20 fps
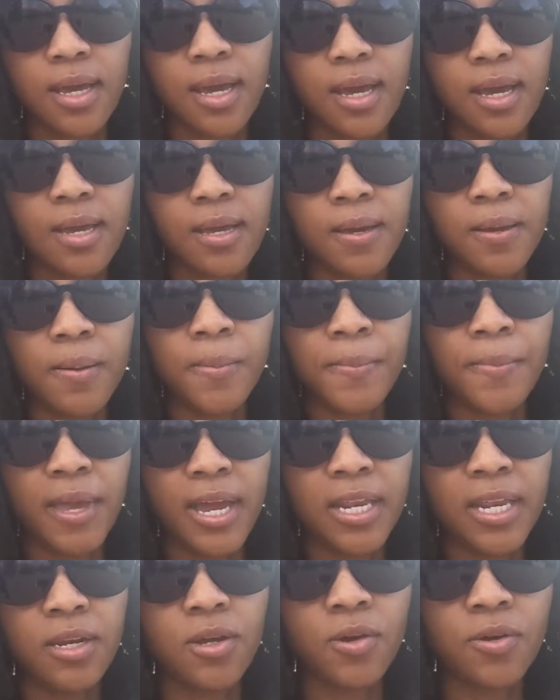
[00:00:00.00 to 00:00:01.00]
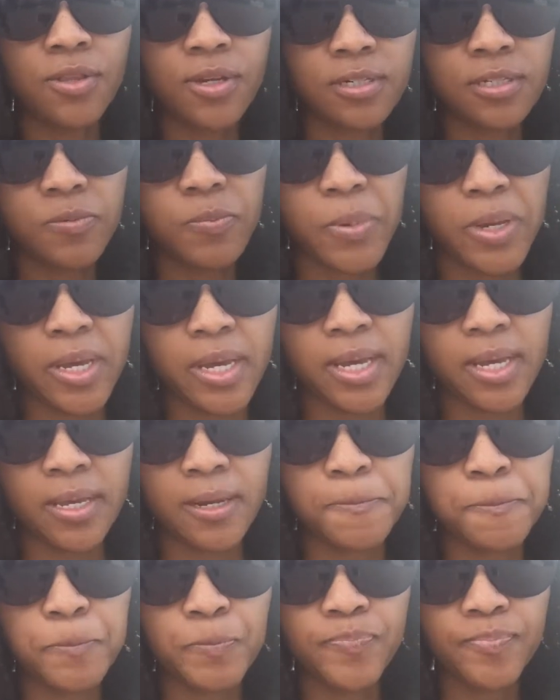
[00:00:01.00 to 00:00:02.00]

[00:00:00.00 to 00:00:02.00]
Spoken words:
I know there's been